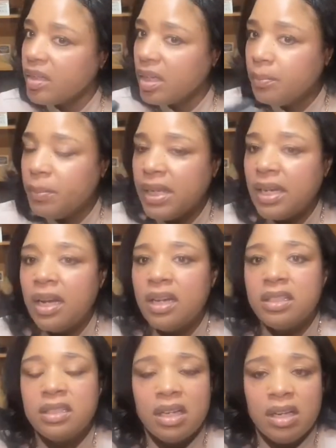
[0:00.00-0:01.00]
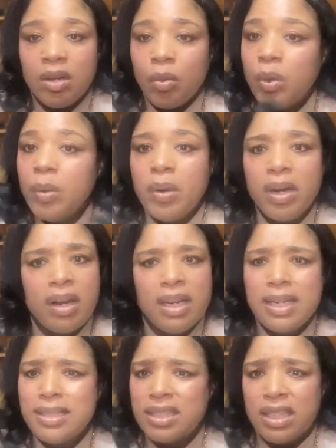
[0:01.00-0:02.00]
because we want our
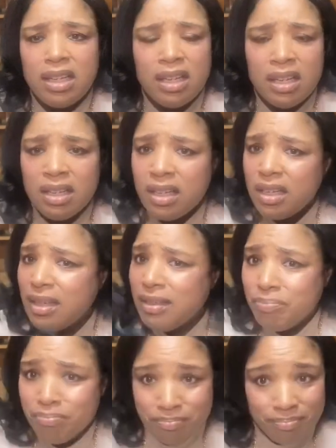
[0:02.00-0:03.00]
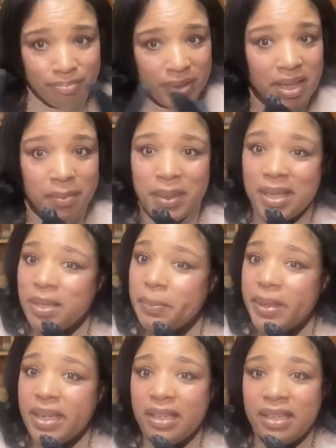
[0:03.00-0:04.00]
kids to become
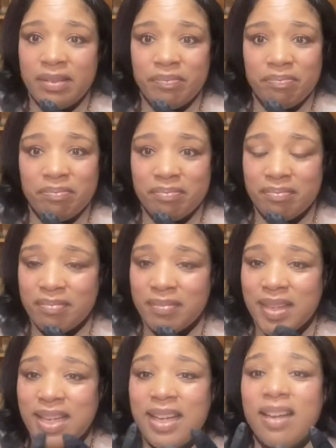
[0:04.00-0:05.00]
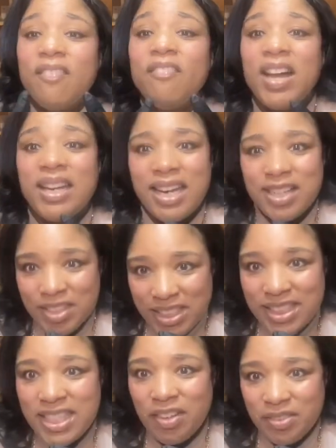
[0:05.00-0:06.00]
independent, financially
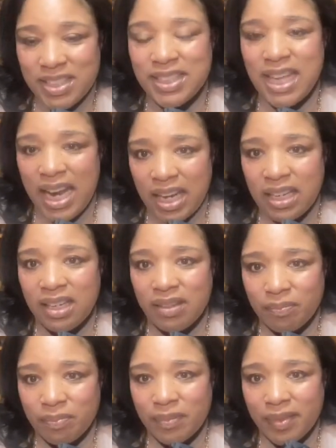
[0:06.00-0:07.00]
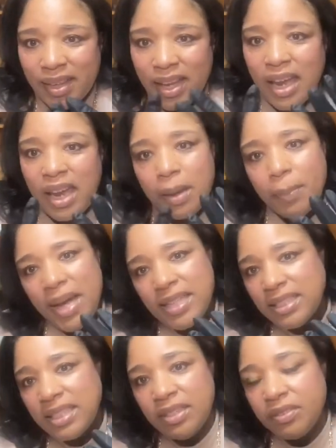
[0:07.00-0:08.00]
self-sustaining, and
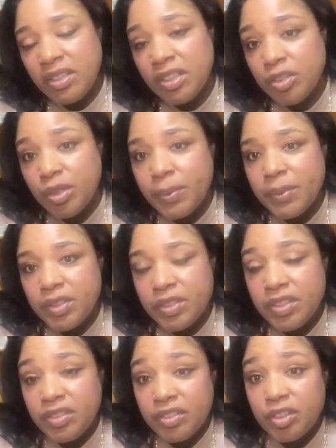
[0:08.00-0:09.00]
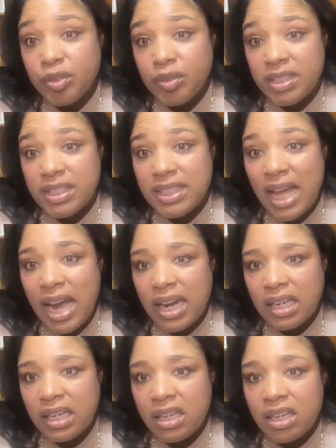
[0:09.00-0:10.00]
positive contributors to
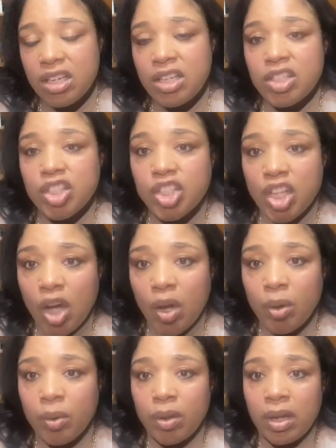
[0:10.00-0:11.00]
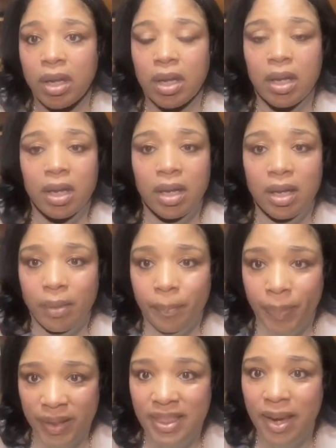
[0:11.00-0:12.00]
society.
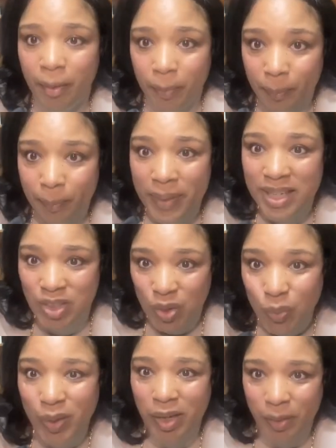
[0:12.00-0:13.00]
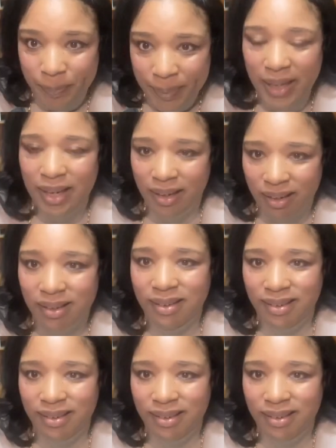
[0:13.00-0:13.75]
But their mental well-being